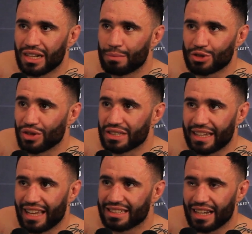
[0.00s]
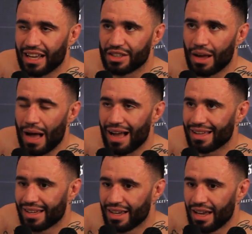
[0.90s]
I'm as real as it gets. Like
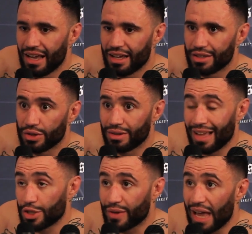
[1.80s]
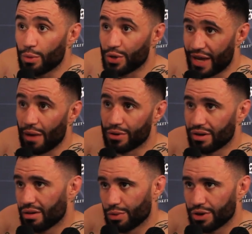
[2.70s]
you get what you get
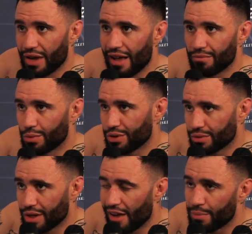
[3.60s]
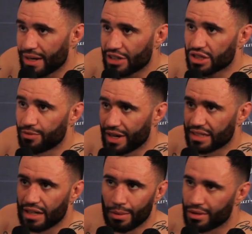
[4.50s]
when you have me. Not just fighting
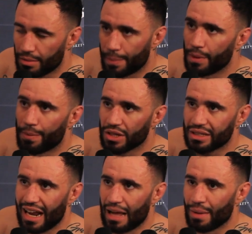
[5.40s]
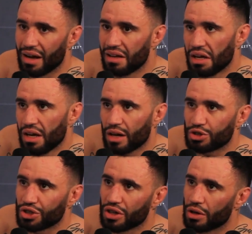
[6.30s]
stuff, but the person that I am. I don't
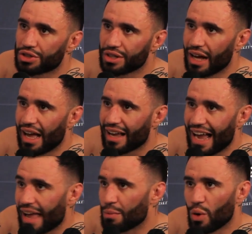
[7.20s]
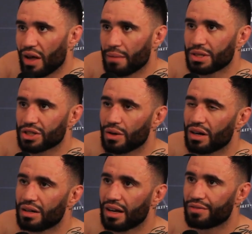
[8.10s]
sugarcoat shit. I am who I am, so
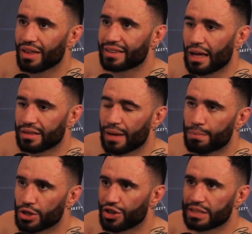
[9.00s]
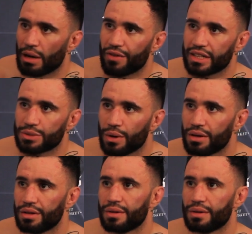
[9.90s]
I feel like that portrays my fights as well.